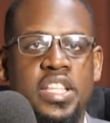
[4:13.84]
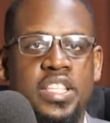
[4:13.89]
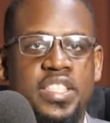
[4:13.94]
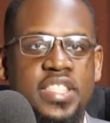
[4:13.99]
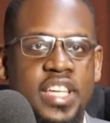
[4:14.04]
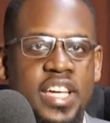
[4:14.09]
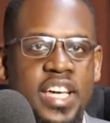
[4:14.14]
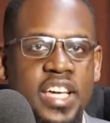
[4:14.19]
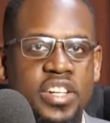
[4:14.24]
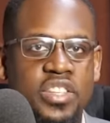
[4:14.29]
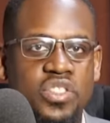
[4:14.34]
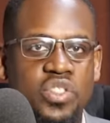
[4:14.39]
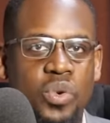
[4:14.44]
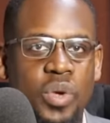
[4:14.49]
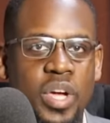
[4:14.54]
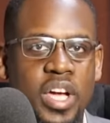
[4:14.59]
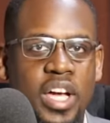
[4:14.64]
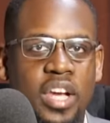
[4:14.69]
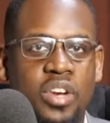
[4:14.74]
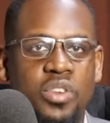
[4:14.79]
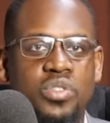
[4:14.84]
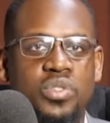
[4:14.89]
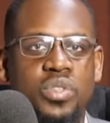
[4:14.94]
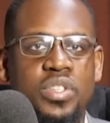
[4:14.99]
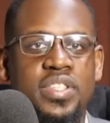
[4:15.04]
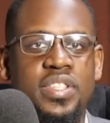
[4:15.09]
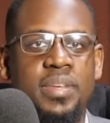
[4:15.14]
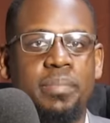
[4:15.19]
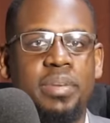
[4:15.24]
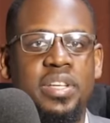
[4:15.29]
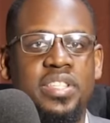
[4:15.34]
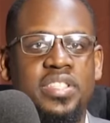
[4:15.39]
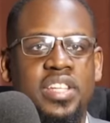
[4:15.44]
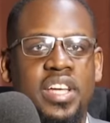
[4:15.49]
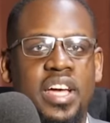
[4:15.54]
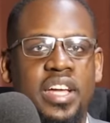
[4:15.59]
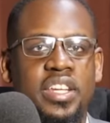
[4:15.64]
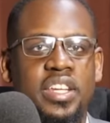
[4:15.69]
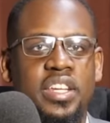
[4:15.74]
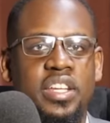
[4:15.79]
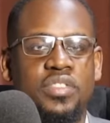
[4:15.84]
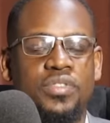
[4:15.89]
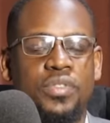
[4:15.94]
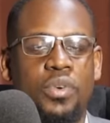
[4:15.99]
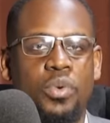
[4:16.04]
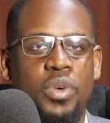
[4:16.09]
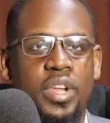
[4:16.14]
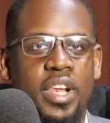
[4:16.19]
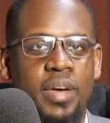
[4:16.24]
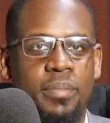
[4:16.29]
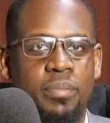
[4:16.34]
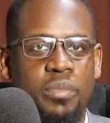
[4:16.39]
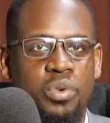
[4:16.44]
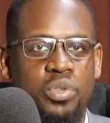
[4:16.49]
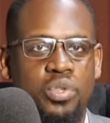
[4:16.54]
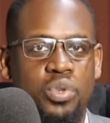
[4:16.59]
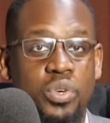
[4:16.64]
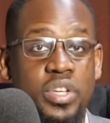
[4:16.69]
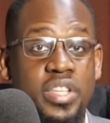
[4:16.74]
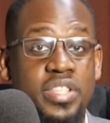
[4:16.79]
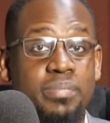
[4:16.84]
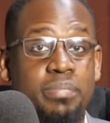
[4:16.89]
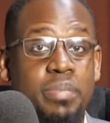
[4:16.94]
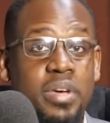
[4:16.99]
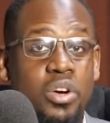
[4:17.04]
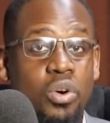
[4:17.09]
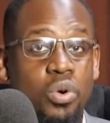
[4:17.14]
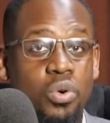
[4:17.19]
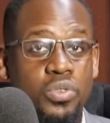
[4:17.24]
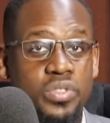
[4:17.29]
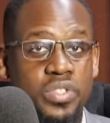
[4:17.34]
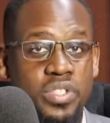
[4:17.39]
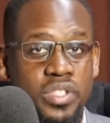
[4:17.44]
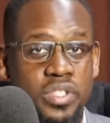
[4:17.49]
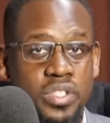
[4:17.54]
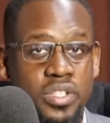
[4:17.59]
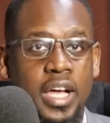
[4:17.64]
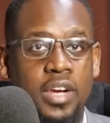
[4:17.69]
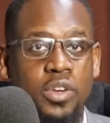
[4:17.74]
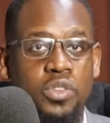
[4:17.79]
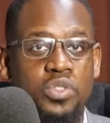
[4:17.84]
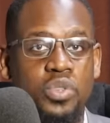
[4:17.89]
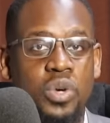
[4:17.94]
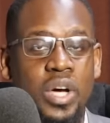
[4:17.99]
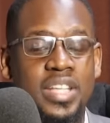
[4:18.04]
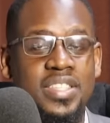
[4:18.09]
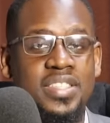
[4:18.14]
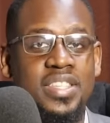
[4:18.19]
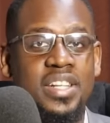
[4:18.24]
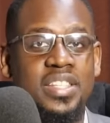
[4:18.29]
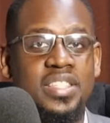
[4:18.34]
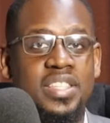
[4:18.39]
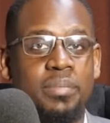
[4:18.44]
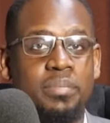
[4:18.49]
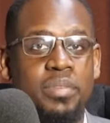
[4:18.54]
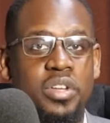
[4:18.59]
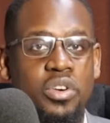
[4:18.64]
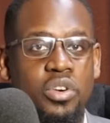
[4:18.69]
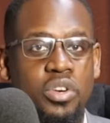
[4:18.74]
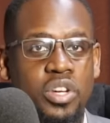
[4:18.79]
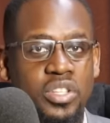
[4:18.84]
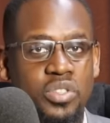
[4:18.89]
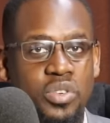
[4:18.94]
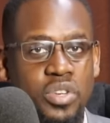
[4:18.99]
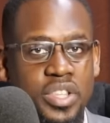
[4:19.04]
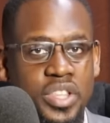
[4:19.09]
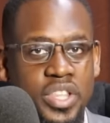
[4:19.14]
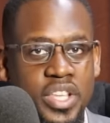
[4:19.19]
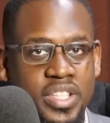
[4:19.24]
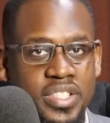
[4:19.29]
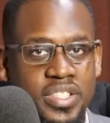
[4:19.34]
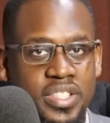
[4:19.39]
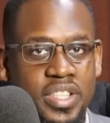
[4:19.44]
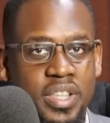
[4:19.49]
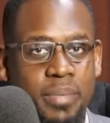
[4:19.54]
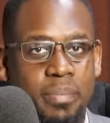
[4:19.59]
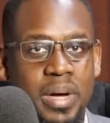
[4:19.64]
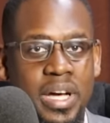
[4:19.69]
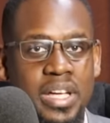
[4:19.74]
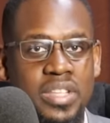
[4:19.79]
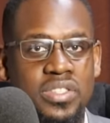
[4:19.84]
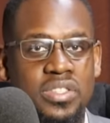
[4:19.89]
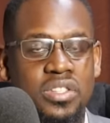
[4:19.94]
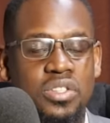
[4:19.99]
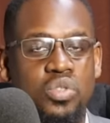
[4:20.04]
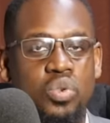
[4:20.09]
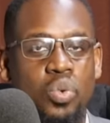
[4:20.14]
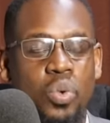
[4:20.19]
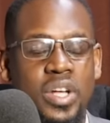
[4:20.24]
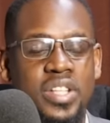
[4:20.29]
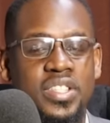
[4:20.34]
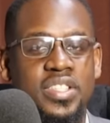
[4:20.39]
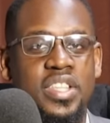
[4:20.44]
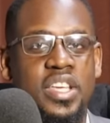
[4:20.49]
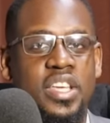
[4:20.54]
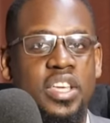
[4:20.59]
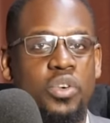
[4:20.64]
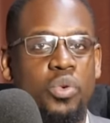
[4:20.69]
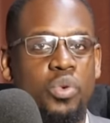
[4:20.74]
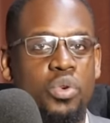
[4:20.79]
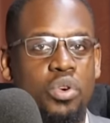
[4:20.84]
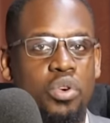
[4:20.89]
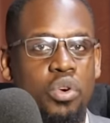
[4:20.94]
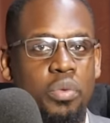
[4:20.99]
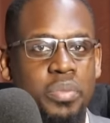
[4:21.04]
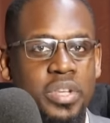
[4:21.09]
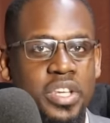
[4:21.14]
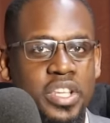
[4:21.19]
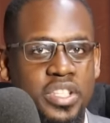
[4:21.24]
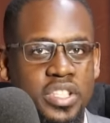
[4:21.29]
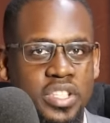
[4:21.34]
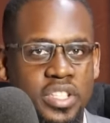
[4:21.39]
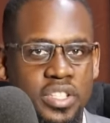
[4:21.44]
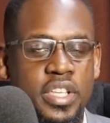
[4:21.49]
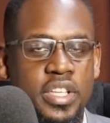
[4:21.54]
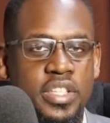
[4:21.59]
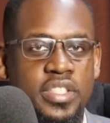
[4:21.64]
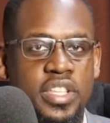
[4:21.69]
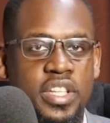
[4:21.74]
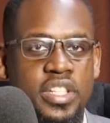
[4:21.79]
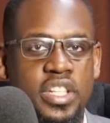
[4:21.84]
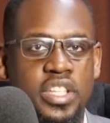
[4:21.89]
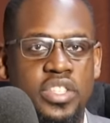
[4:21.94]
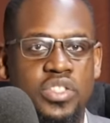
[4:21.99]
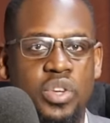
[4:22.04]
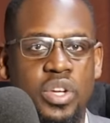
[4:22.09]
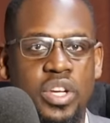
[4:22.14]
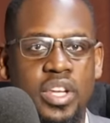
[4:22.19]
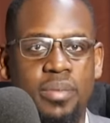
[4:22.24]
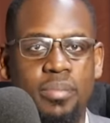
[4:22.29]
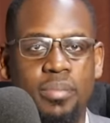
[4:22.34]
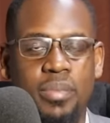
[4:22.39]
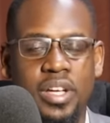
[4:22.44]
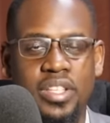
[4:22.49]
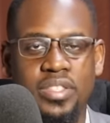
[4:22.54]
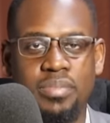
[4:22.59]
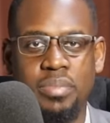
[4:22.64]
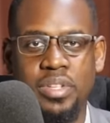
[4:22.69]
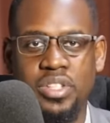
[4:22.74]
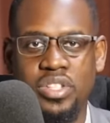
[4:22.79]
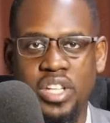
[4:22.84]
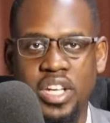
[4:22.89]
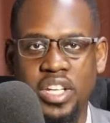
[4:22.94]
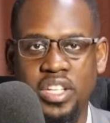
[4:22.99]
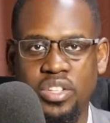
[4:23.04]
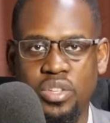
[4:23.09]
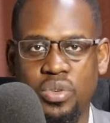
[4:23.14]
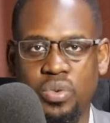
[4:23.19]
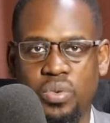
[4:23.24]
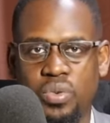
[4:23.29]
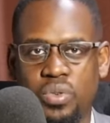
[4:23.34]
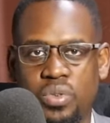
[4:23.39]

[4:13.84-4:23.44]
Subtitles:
The second reason why Kalonzo is the best candidate for William Ruto is because Kalonzo has said some derogatory things in the past towards the Kikuyu community. Things such as your name has betrayed you.